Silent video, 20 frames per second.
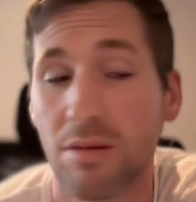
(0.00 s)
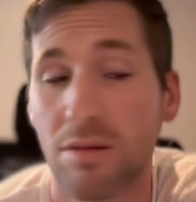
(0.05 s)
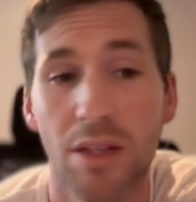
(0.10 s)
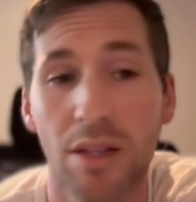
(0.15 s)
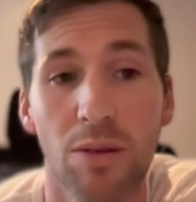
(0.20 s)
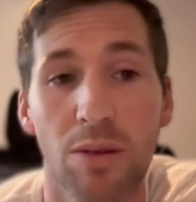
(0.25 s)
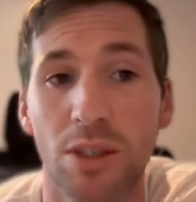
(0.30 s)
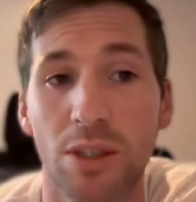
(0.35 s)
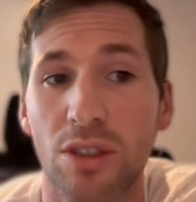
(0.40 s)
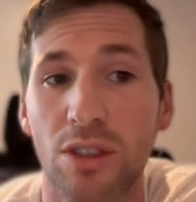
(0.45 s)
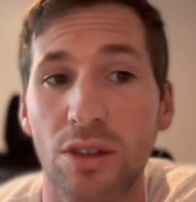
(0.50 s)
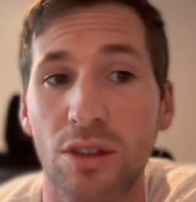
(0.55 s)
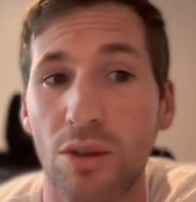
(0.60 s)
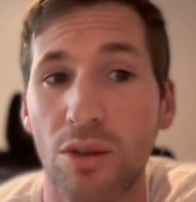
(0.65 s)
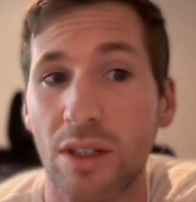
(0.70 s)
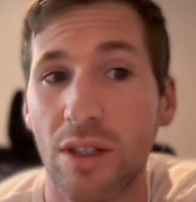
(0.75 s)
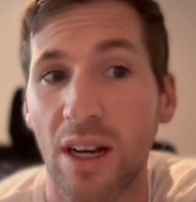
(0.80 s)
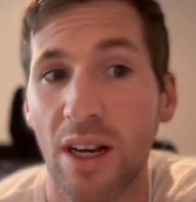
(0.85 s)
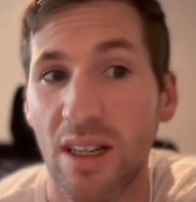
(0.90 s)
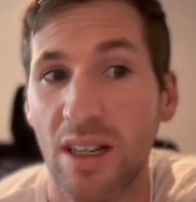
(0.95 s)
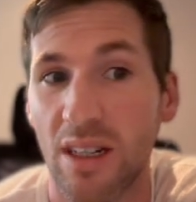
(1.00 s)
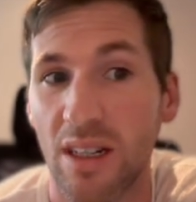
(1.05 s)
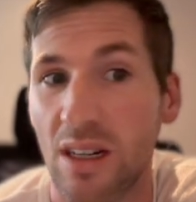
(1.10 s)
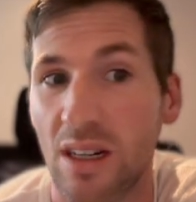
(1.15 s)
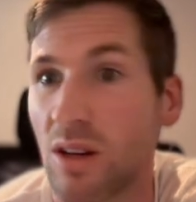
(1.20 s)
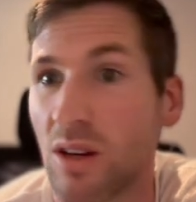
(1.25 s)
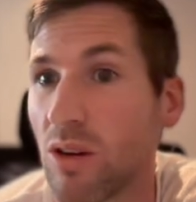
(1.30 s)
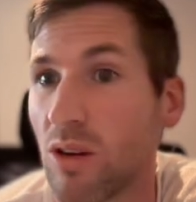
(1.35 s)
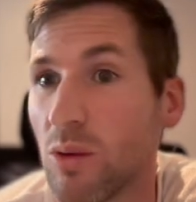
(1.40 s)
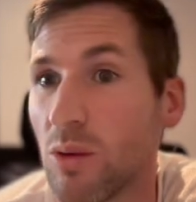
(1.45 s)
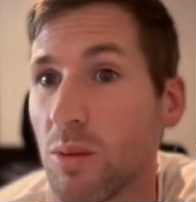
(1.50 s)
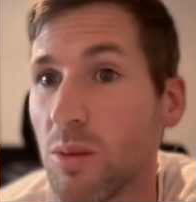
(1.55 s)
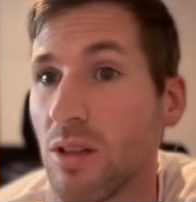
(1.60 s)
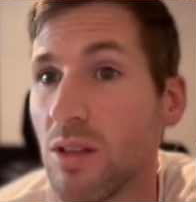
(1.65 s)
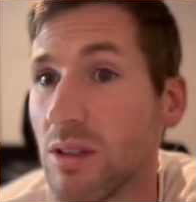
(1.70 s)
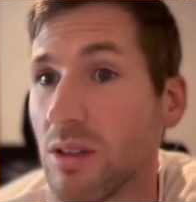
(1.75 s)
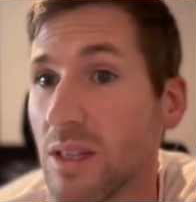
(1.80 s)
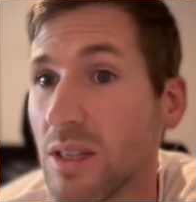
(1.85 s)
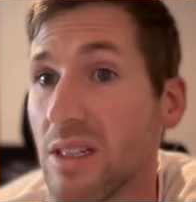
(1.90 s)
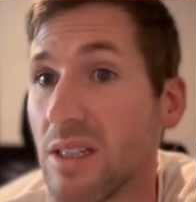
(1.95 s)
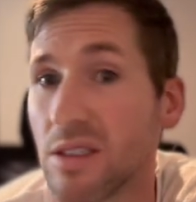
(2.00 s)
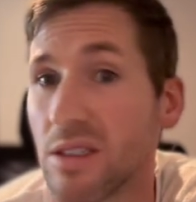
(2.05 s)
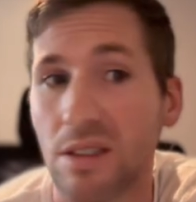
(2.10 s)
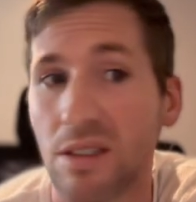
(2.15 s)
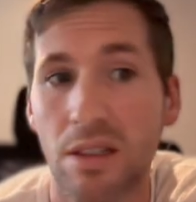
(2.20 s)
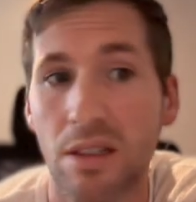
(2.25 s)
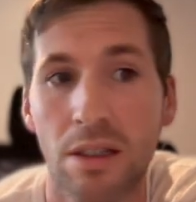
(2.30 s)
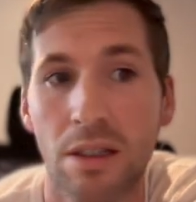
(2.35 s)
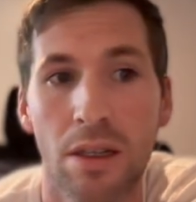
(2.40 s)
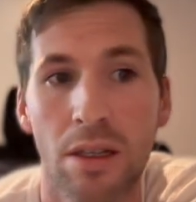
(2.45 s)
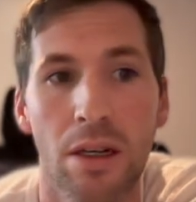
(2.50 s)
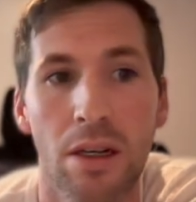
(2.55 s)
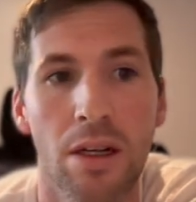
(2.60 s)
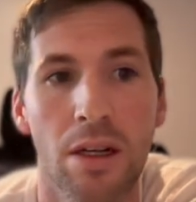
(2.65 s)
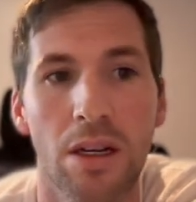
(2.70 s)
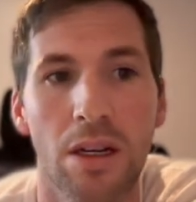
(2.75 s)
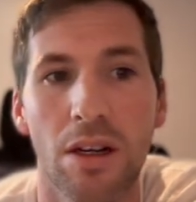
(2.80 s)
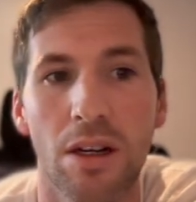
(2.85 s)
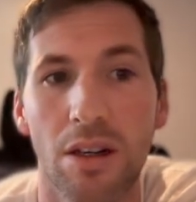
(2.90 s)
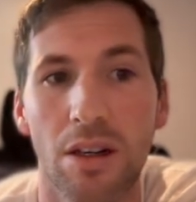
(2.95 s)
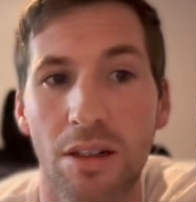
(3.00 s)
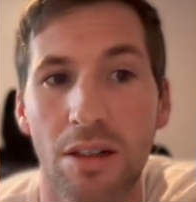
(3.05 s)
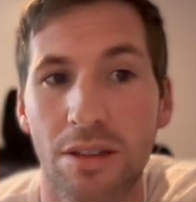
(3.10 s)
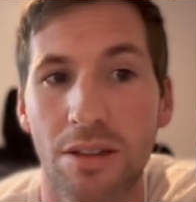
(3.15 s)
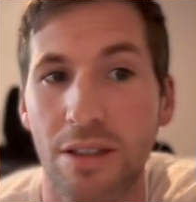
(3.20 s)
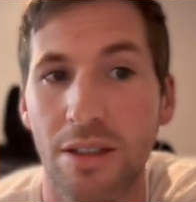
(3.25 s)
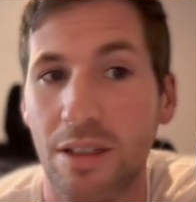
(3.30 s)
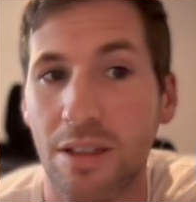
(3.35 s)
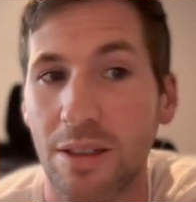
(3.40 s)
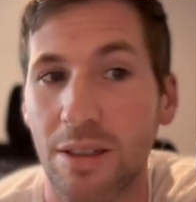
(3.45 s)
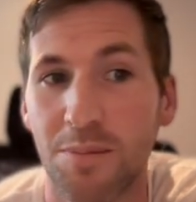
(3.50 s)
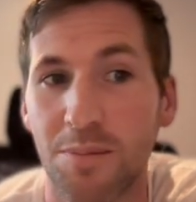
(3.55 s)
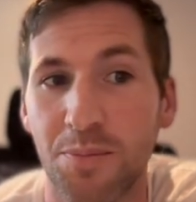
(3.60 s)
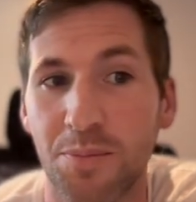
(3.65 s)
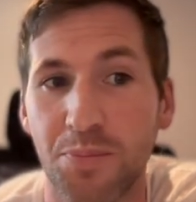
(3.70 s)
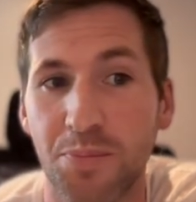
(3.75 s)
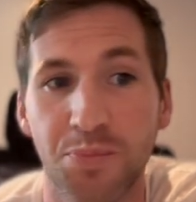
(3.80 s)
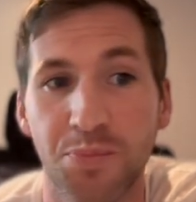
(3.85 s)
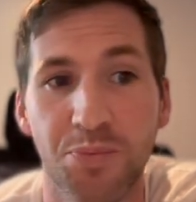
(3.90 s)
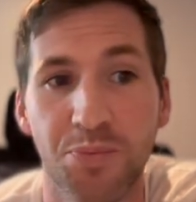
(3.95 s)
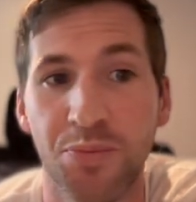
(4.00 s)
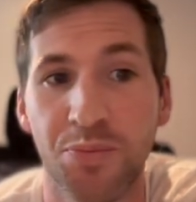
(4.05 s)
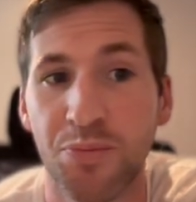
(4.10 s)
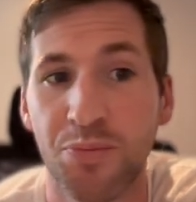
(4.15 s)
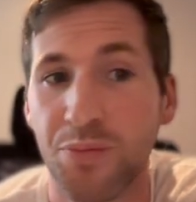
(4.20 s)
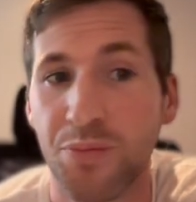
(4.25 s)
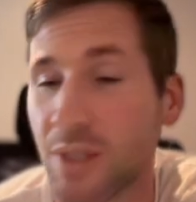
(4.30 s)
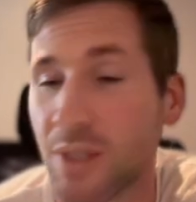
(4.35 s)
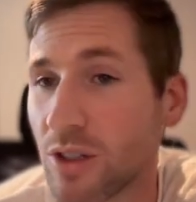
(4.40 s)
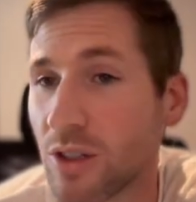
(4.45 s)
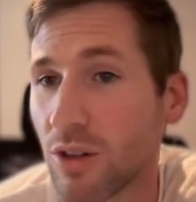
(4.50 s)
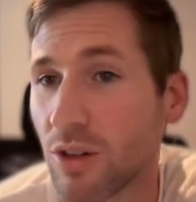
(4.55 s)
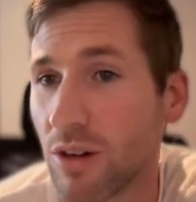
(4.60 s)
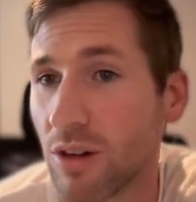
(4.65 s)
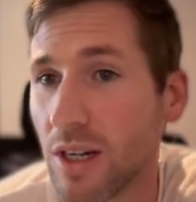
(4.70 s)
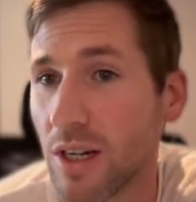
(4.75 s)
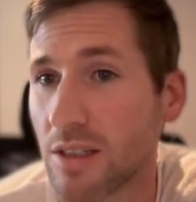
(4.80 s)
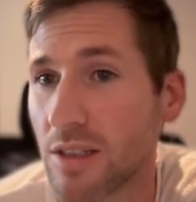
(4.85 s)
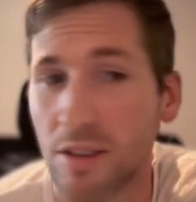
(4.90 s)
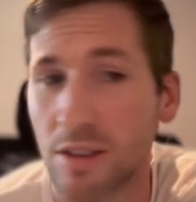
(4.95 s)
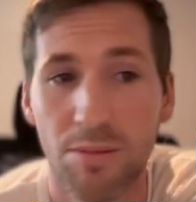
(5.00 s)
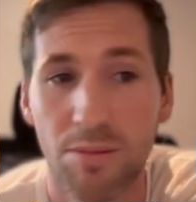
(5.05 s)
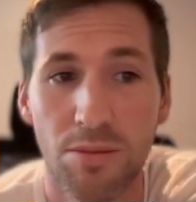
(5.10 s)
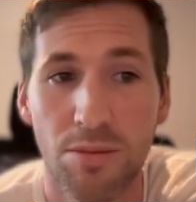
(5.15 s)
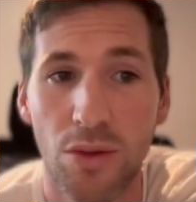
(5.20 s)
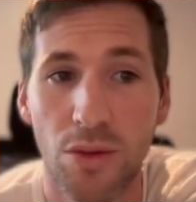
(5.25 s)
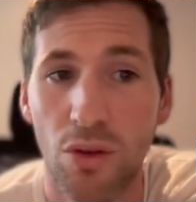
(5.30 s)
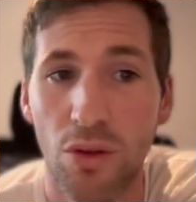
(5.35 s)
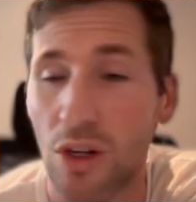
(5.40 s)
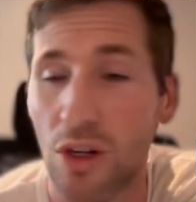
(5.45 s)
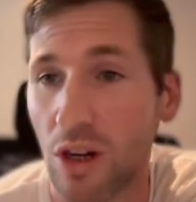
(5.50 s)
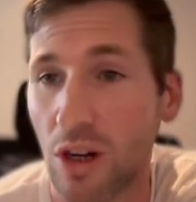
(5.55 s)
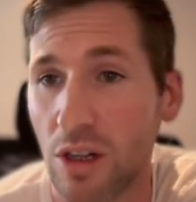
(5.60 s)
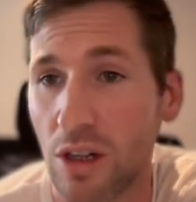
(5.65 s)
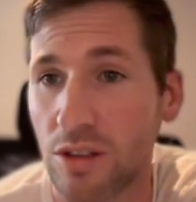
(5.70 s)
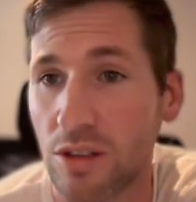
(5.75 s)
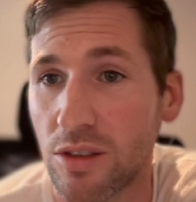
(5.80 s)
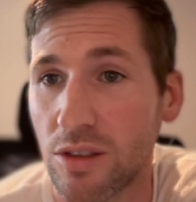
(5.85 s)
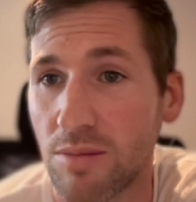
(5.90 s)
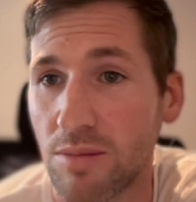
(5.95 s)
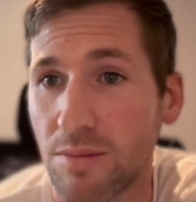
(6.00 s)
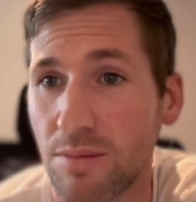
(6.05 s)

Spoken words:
and we store that in a global list called correct or loss.